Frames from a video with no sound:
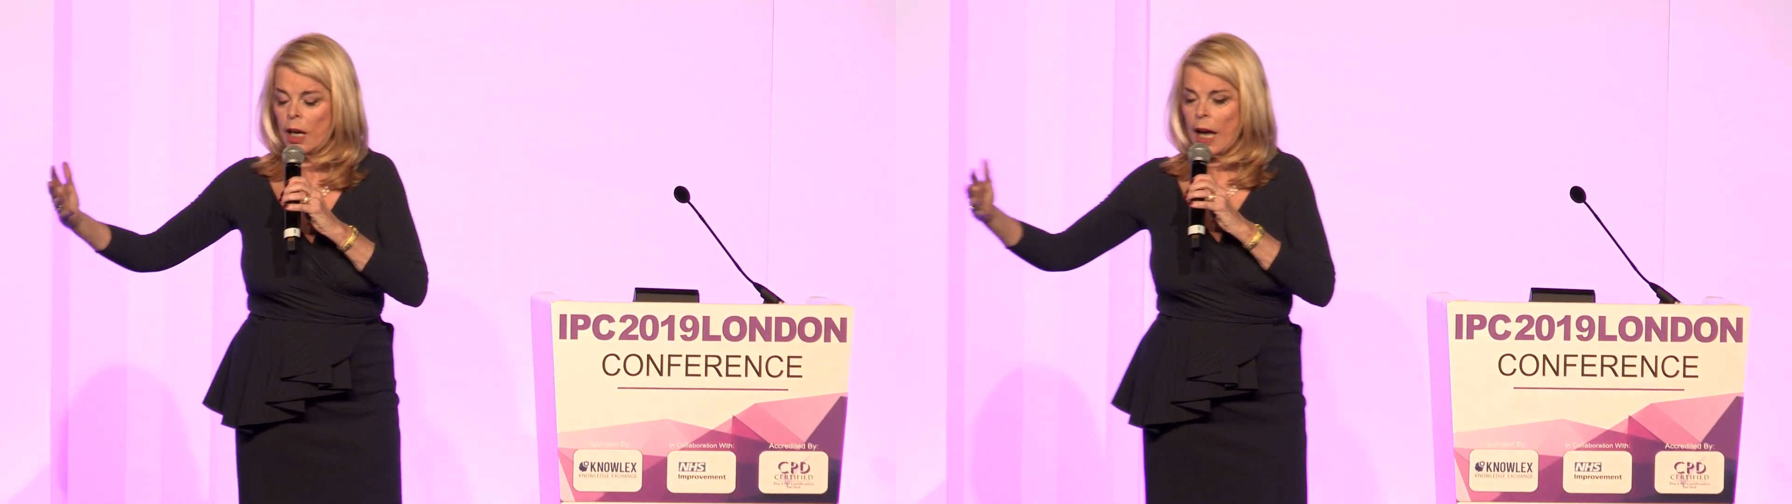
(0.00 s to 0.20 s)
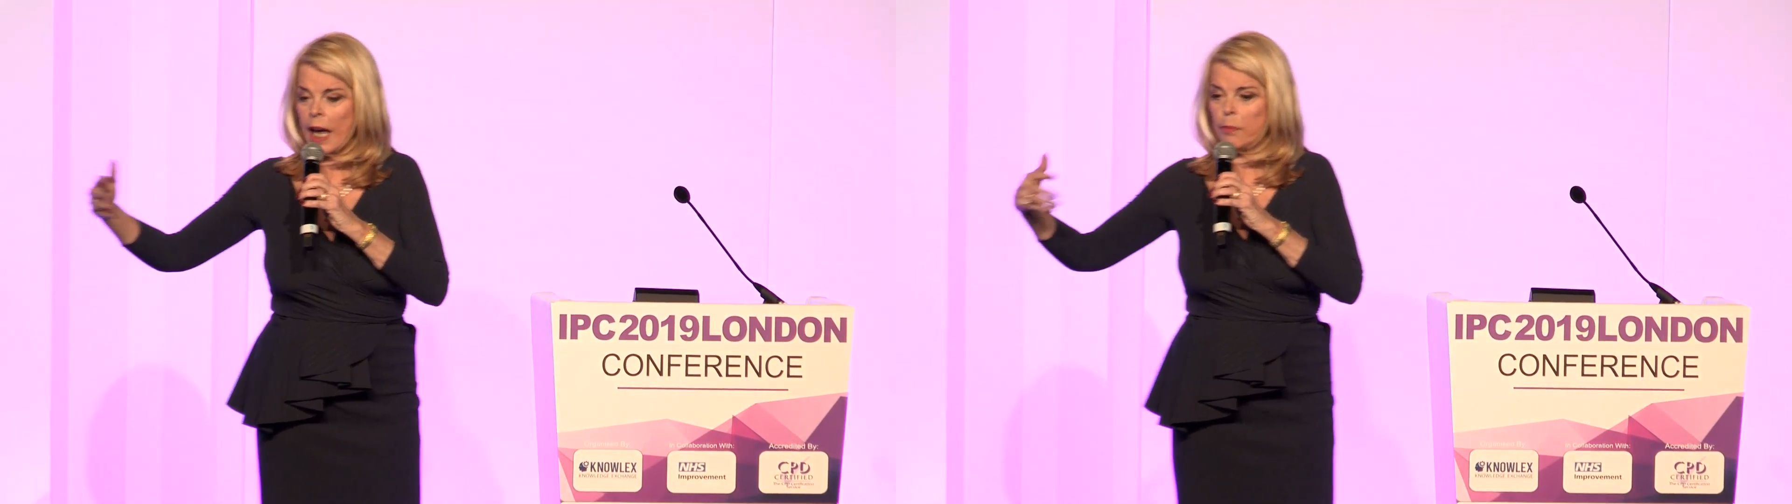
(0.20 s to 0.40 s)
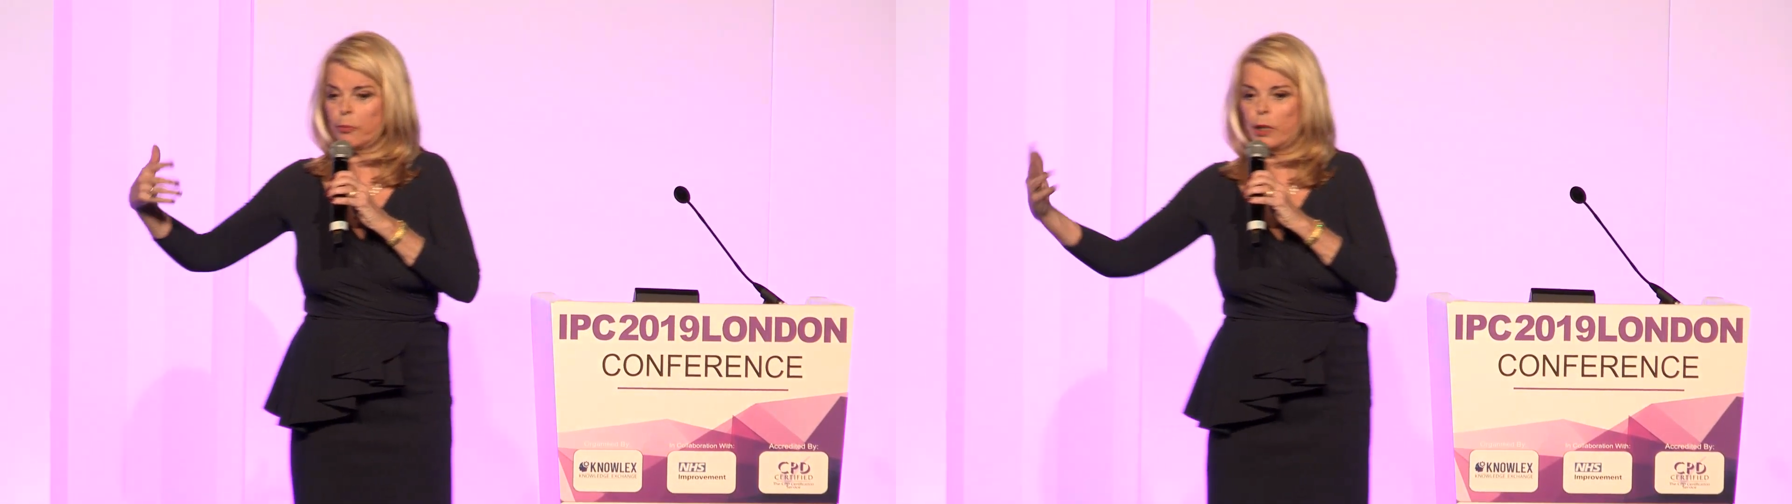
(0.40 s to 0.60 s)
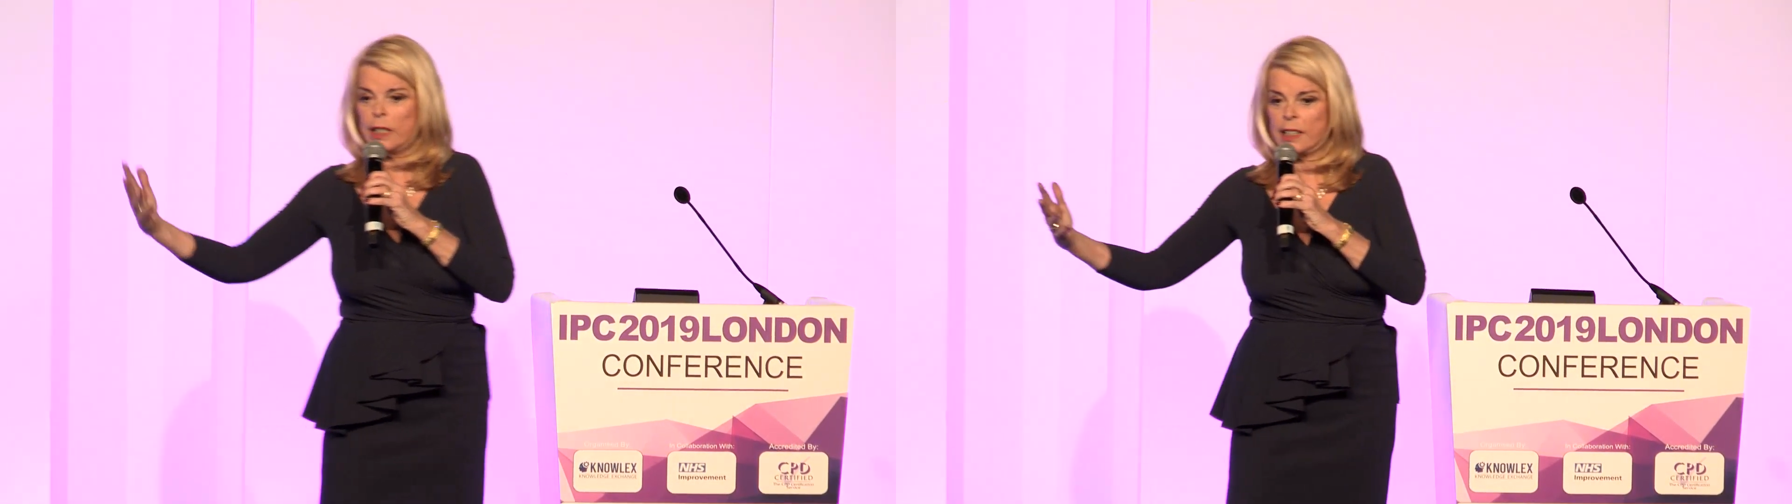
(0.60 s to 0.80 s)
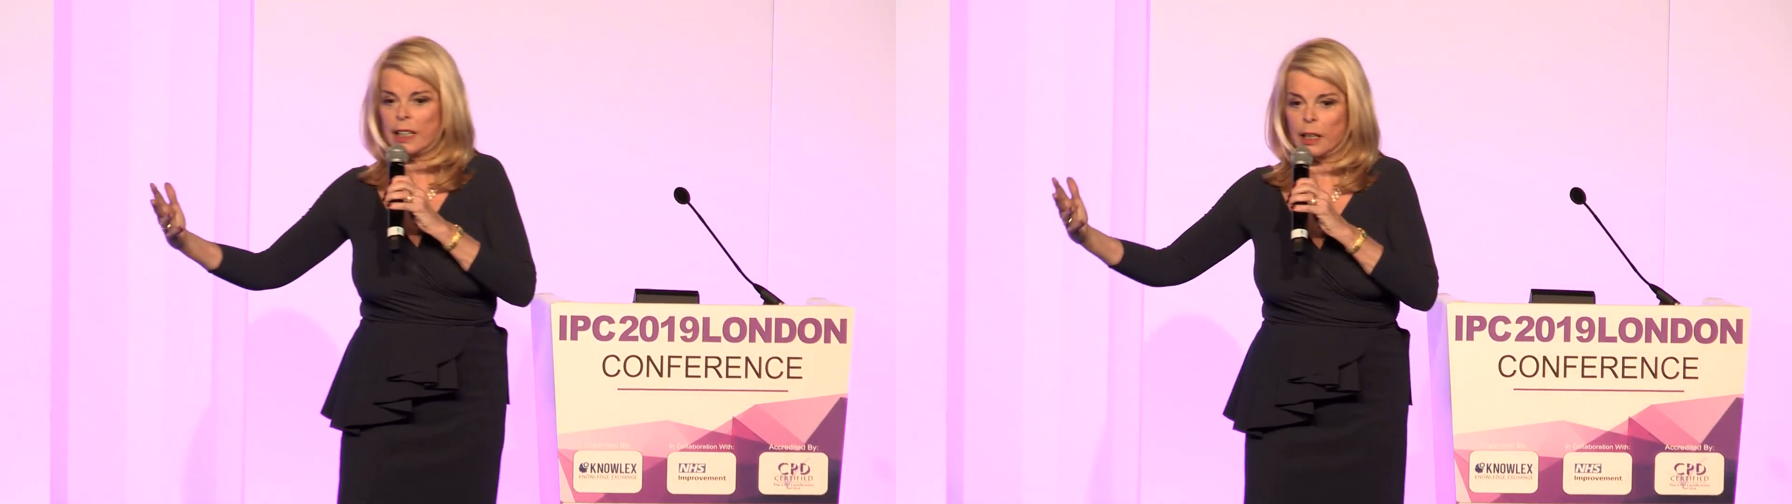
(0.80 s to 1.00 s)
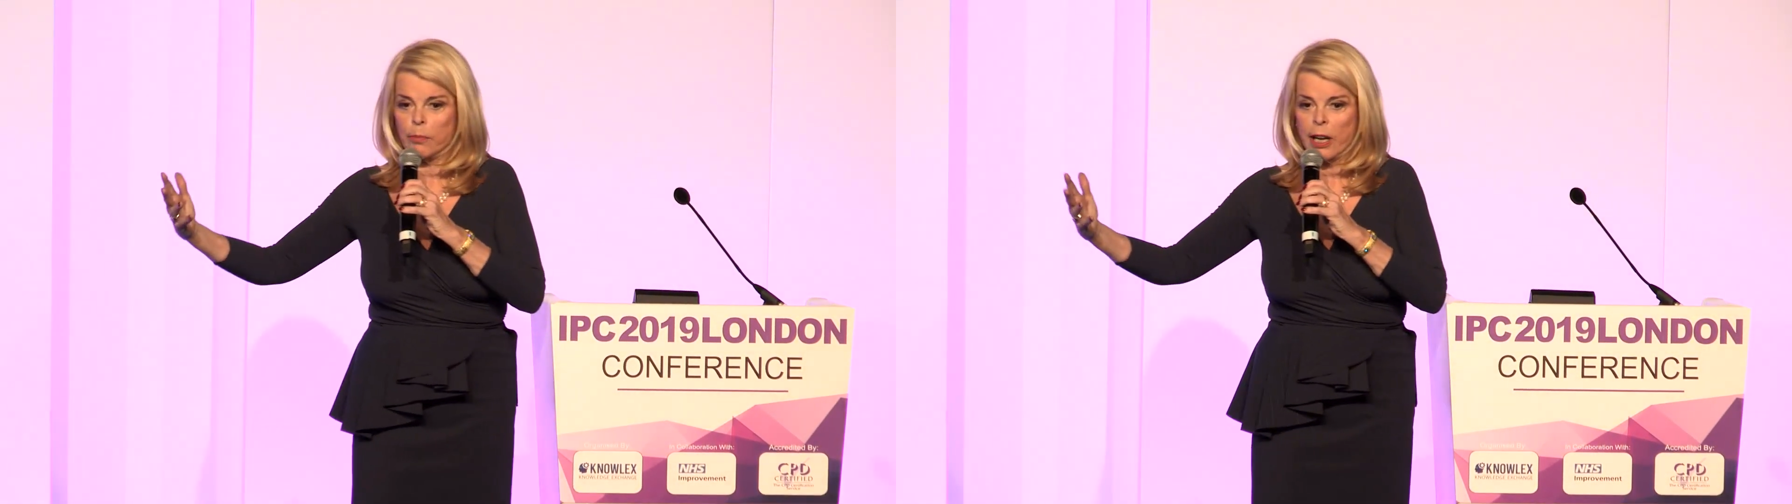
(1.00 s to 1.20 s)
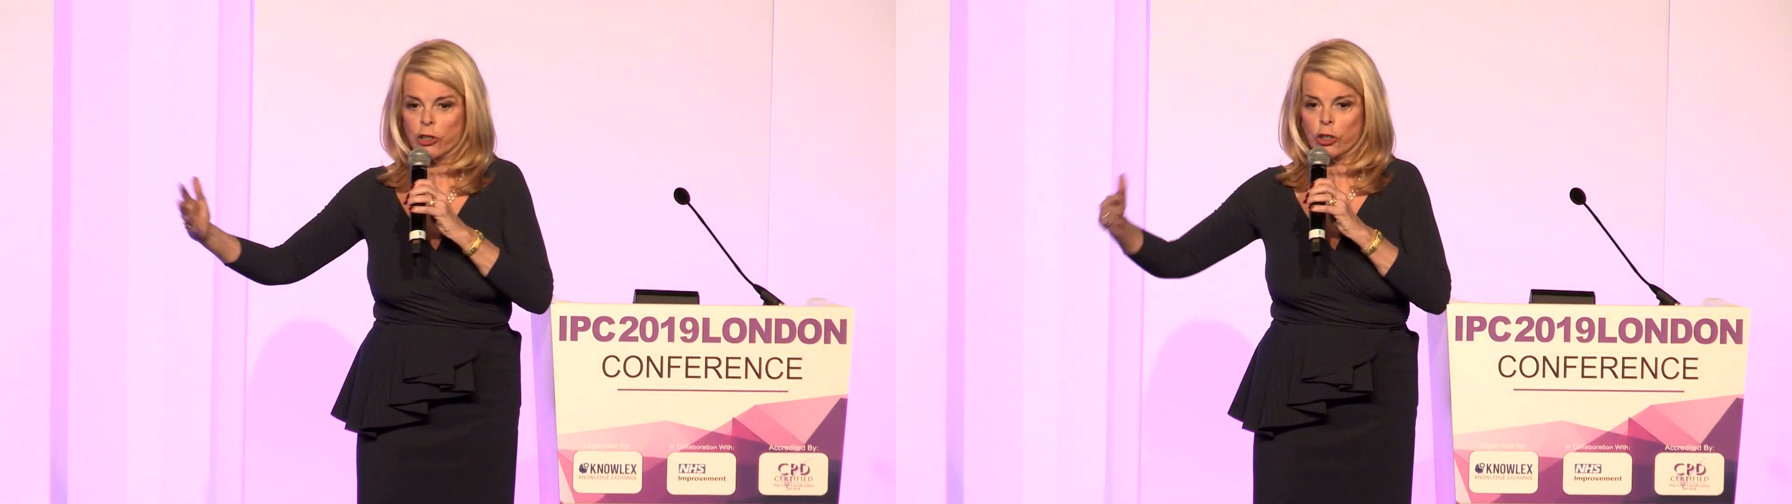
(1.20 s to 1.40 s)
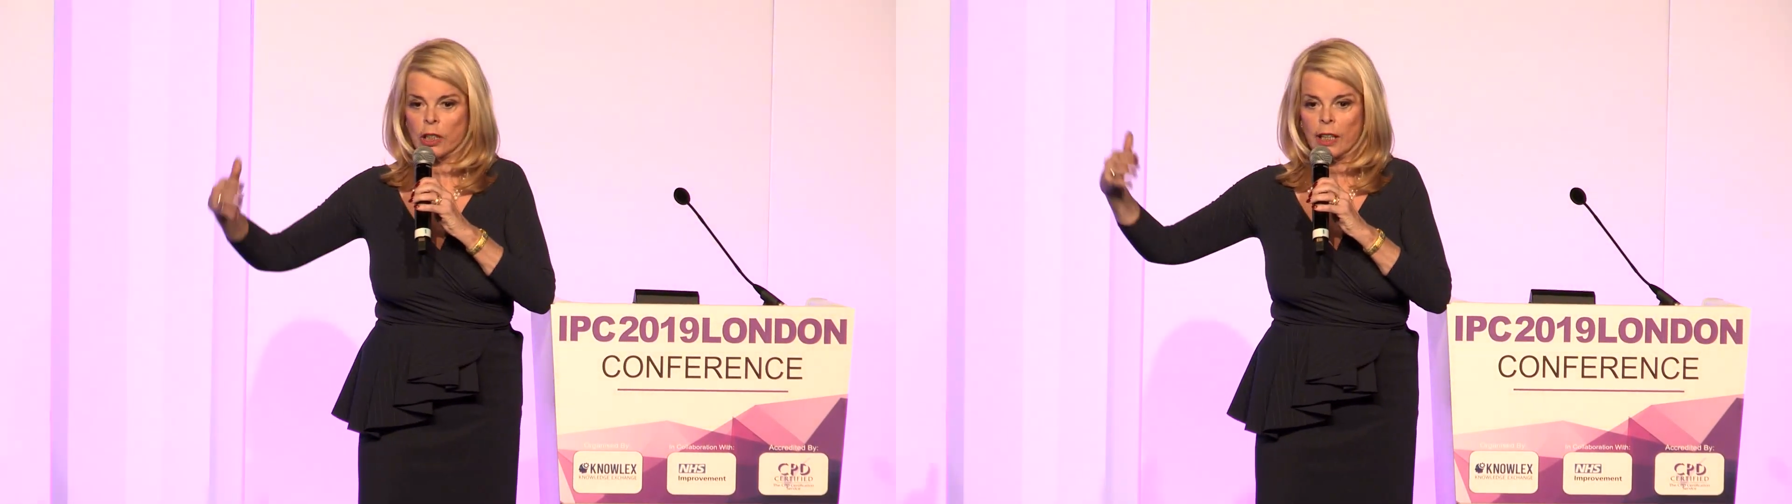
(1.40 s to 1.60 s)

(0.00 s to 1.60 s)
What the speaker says: a preceding patient,